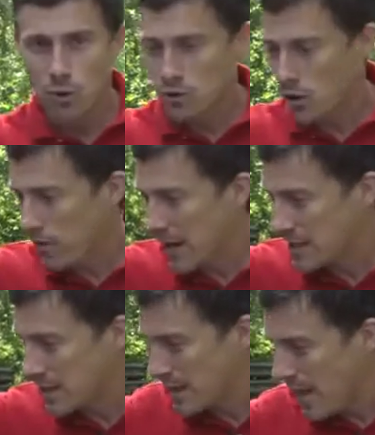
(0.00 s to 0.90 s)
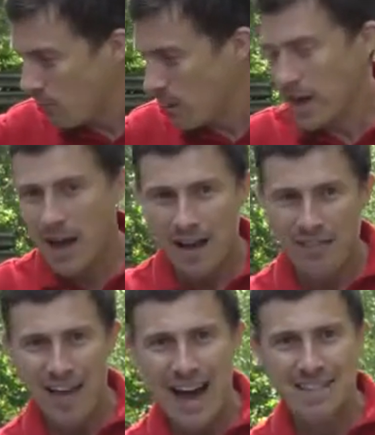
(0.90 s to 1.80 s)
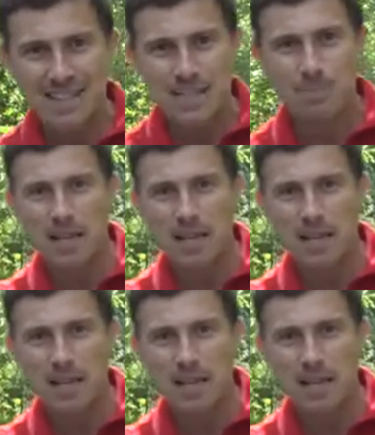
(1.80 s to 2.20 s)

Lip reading: wheel drive has it that way, and that is